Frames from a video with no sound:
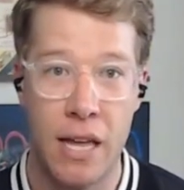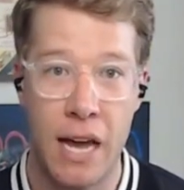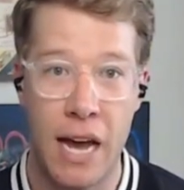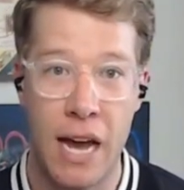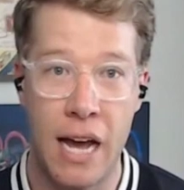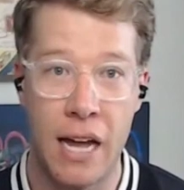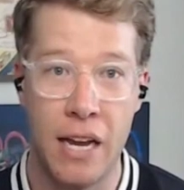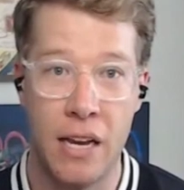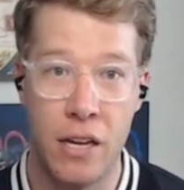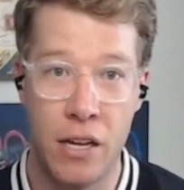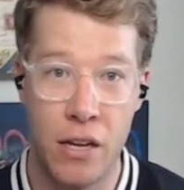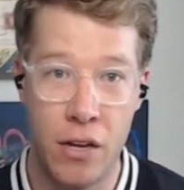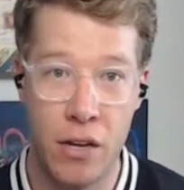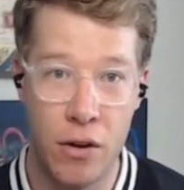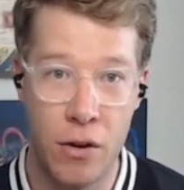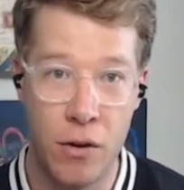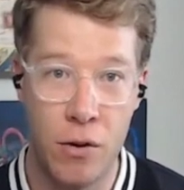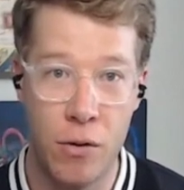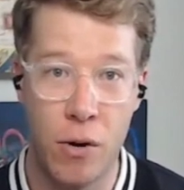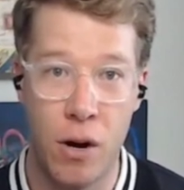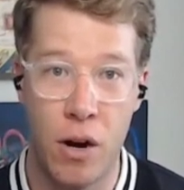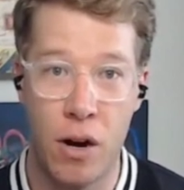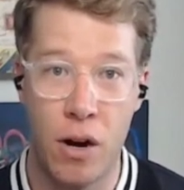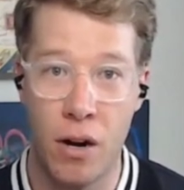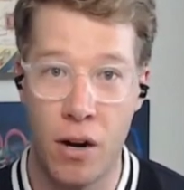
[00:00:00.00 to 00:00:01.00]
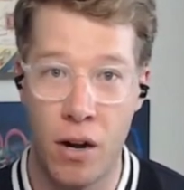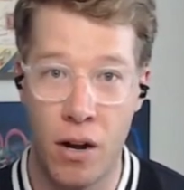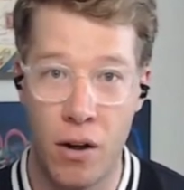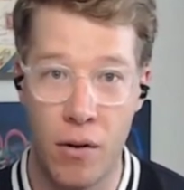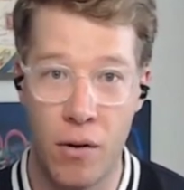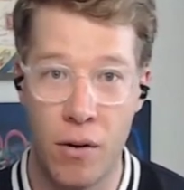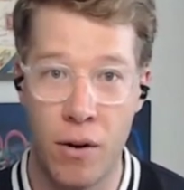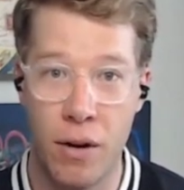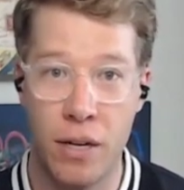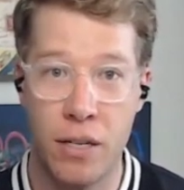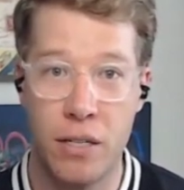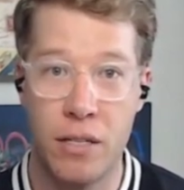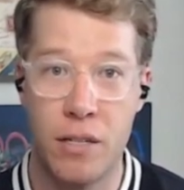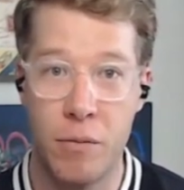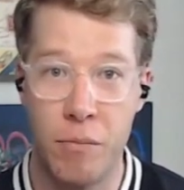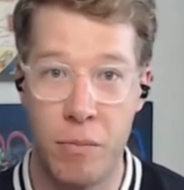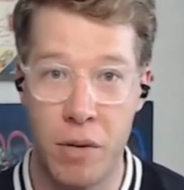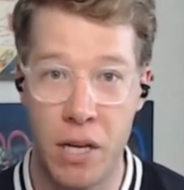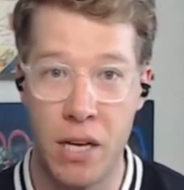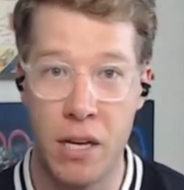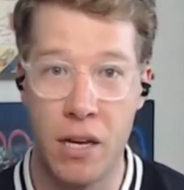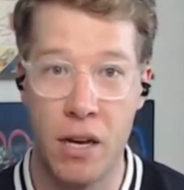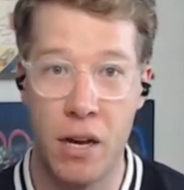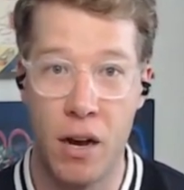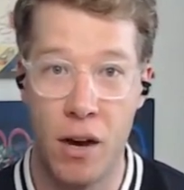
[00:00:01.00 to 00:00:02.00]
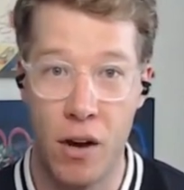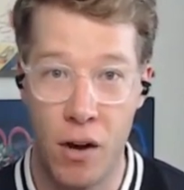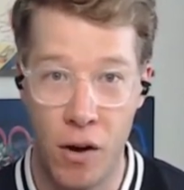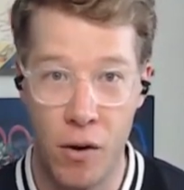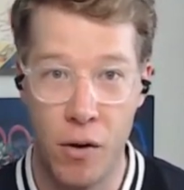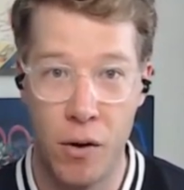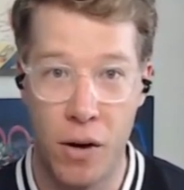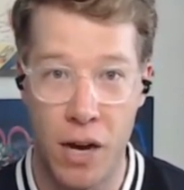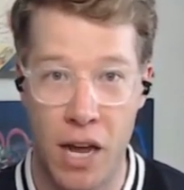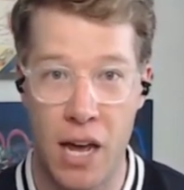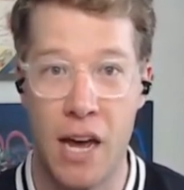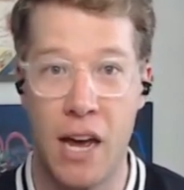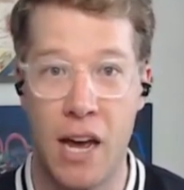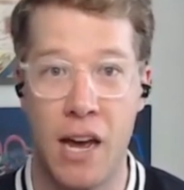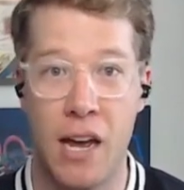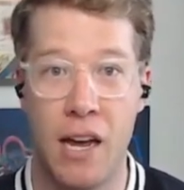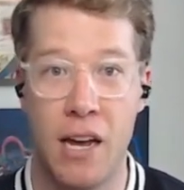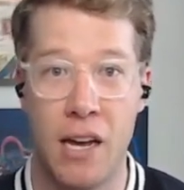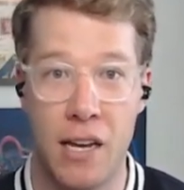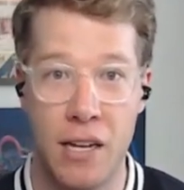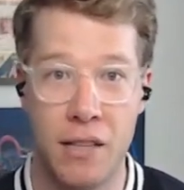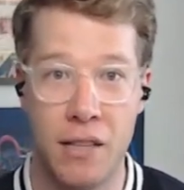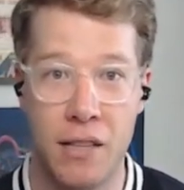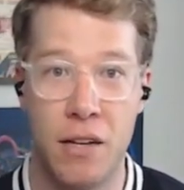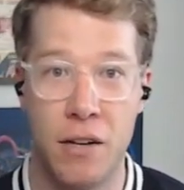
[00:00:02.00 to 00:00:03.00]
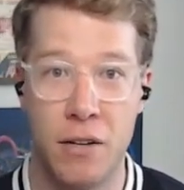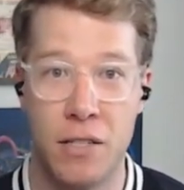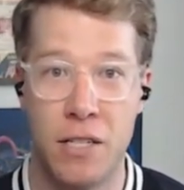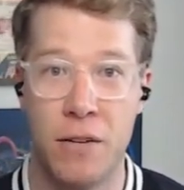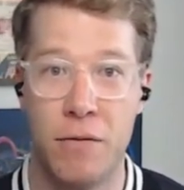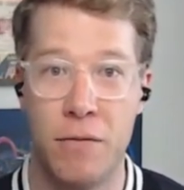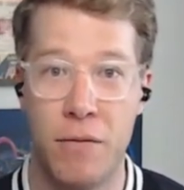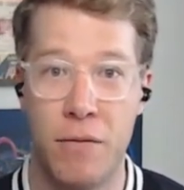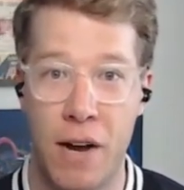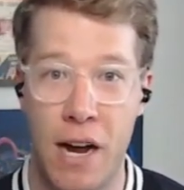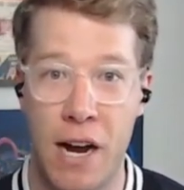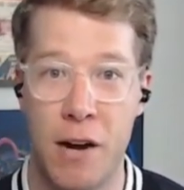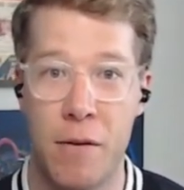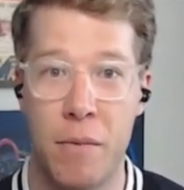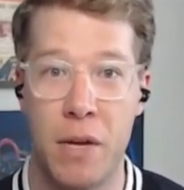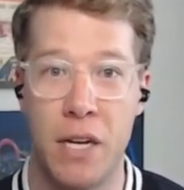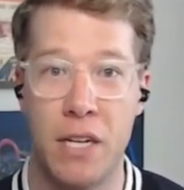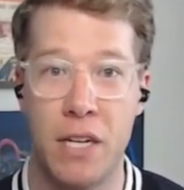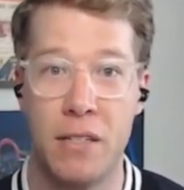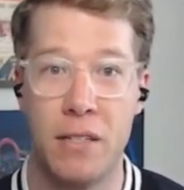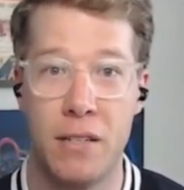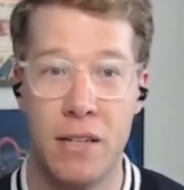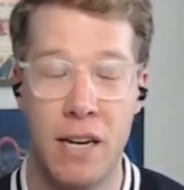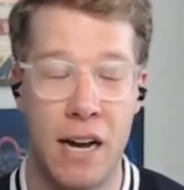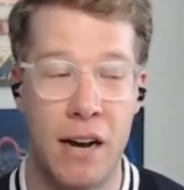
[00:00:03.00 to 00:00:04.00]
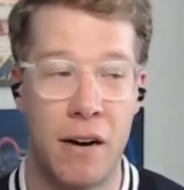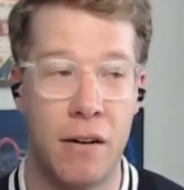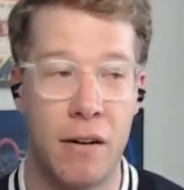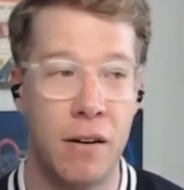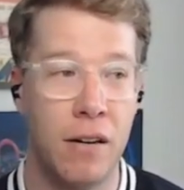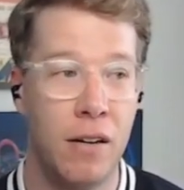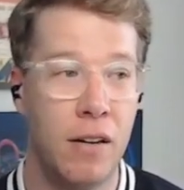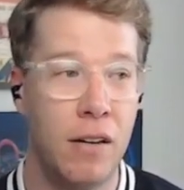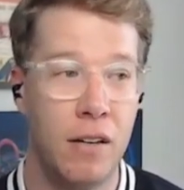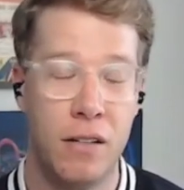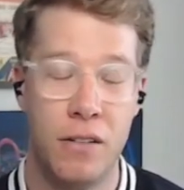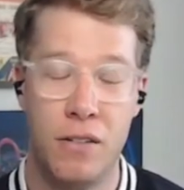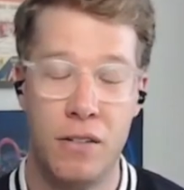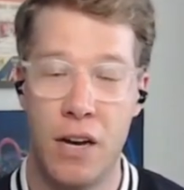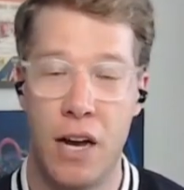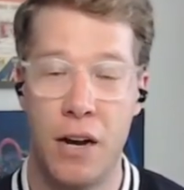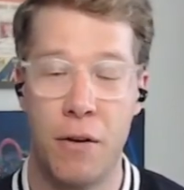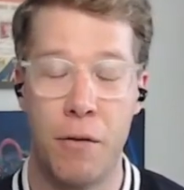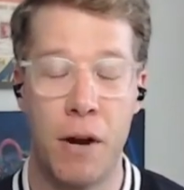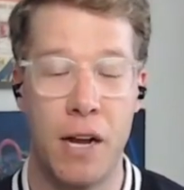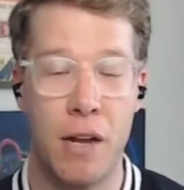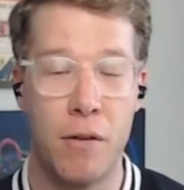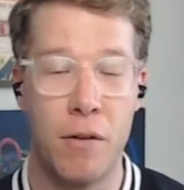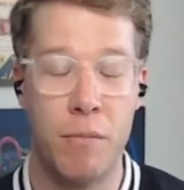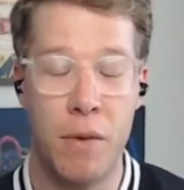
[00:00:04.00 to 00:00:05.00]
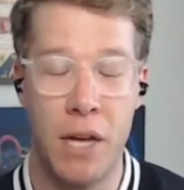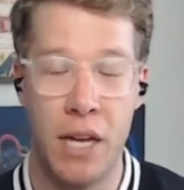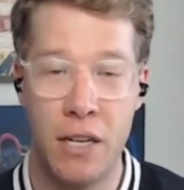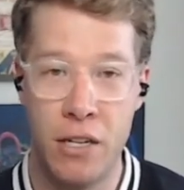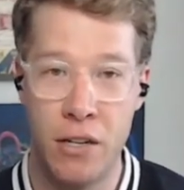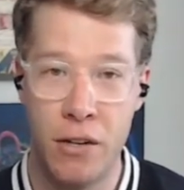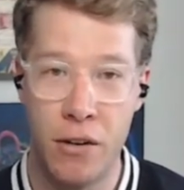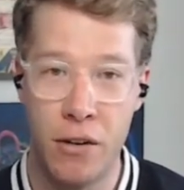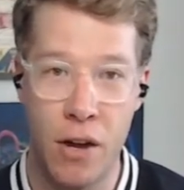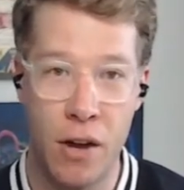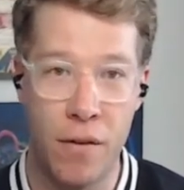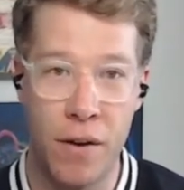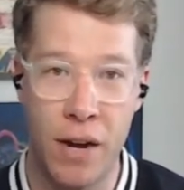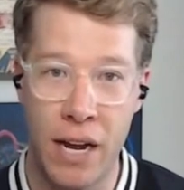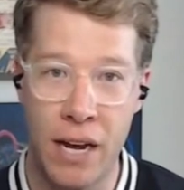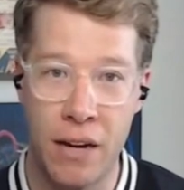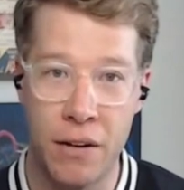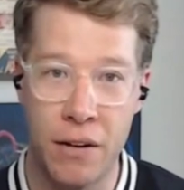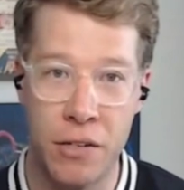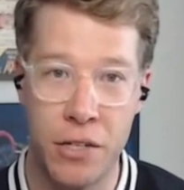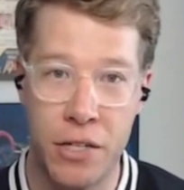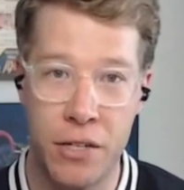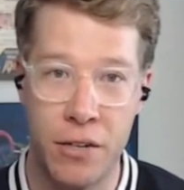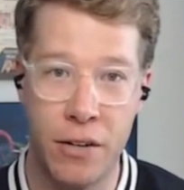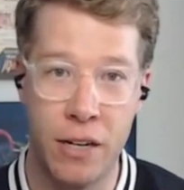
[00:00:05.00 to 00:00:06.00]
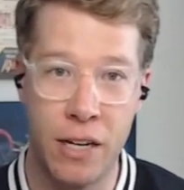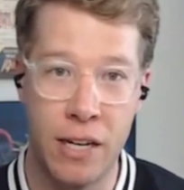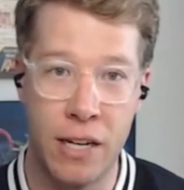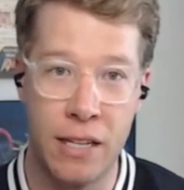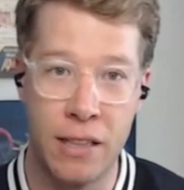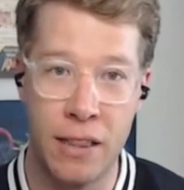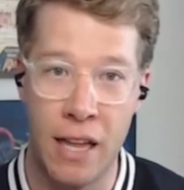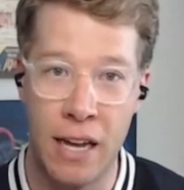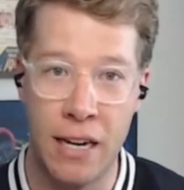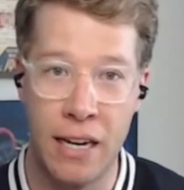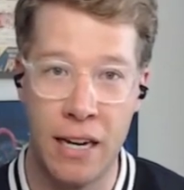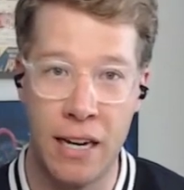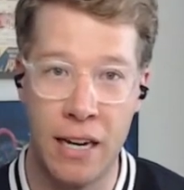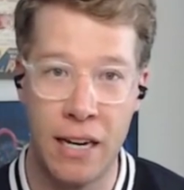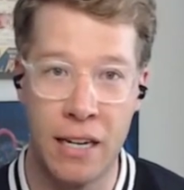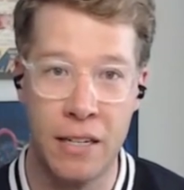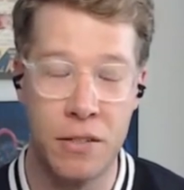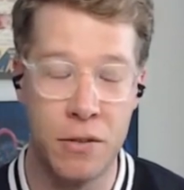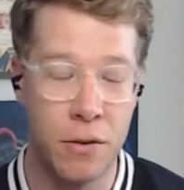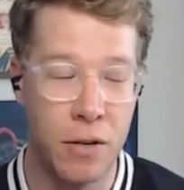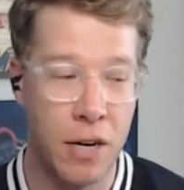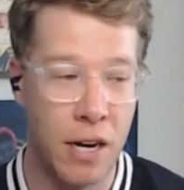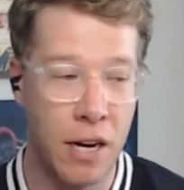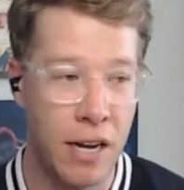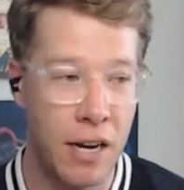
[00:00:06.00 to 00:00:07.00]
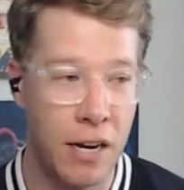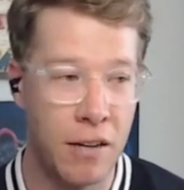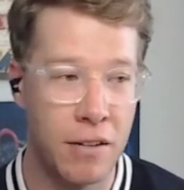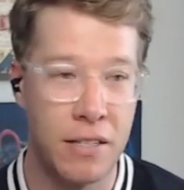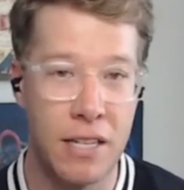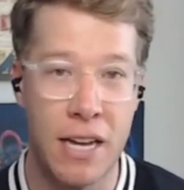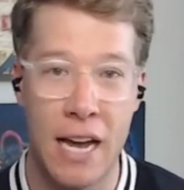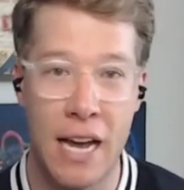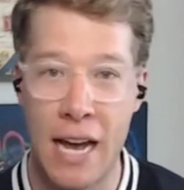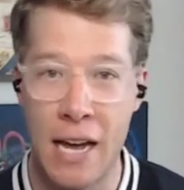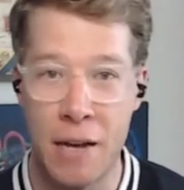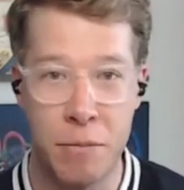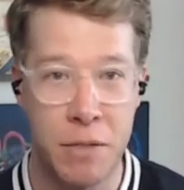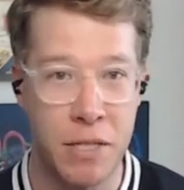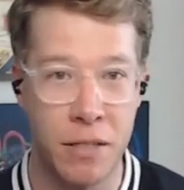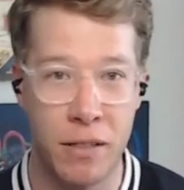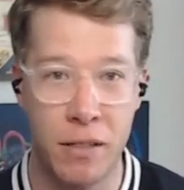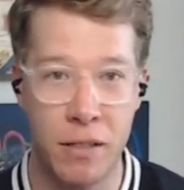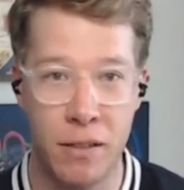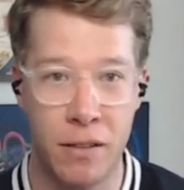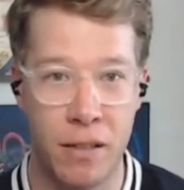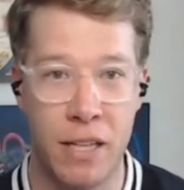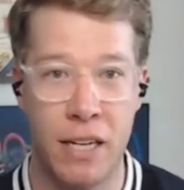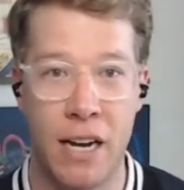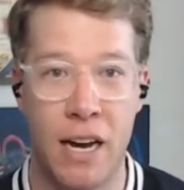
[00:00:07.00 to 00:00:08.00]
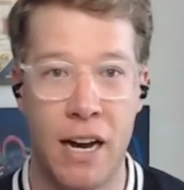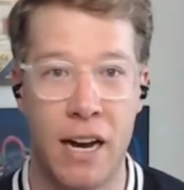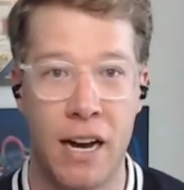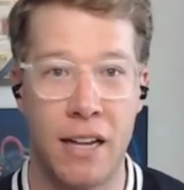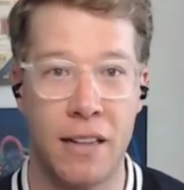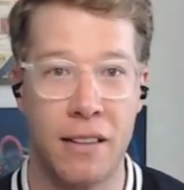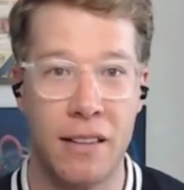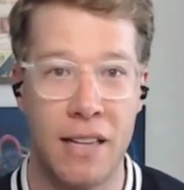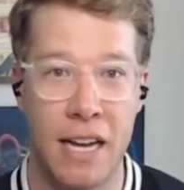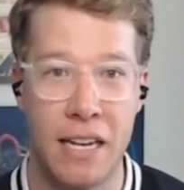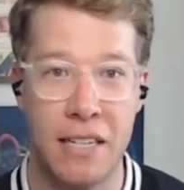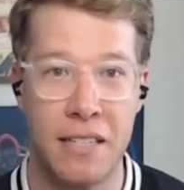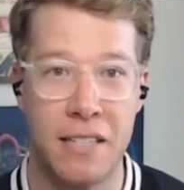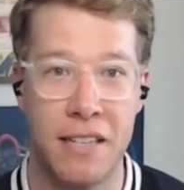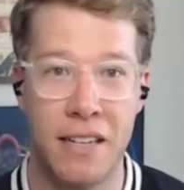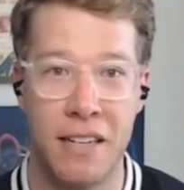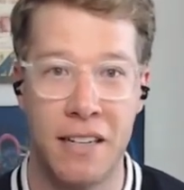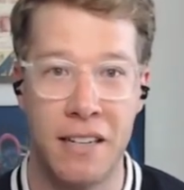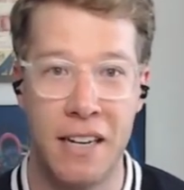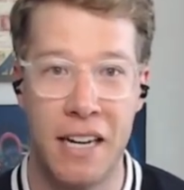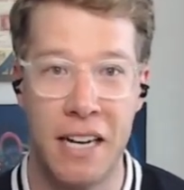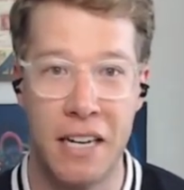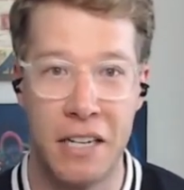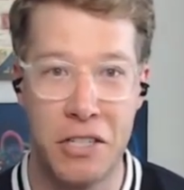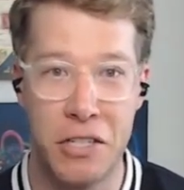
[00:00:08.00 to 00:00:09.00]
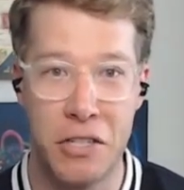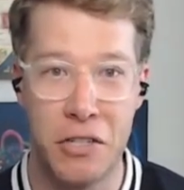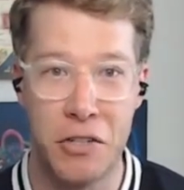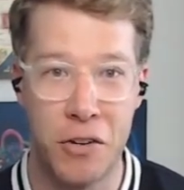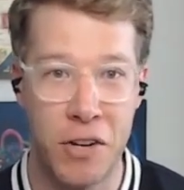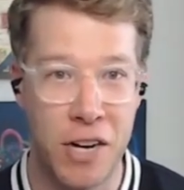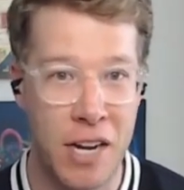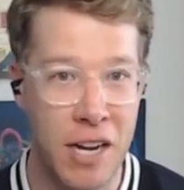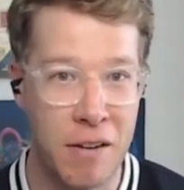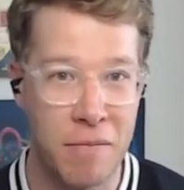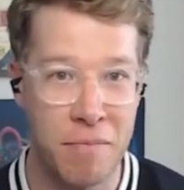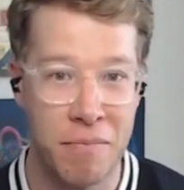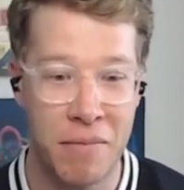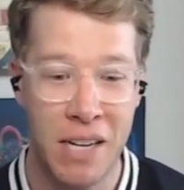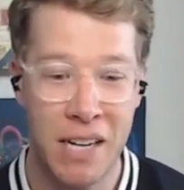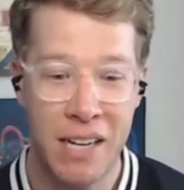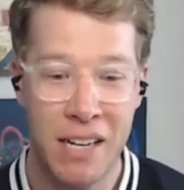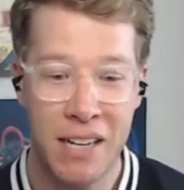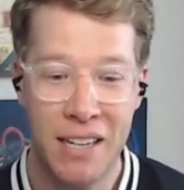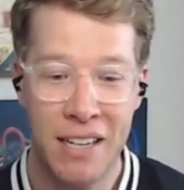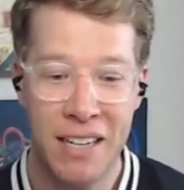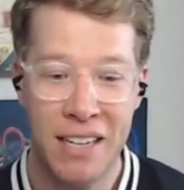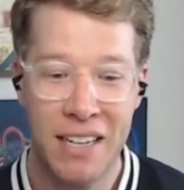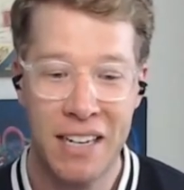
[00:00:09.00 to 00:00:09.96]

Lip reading: that you are going to be okay in those environments. Now, do I recommend you going out and shooting in lightning and tornadoes? Absolutely not. That's an extreme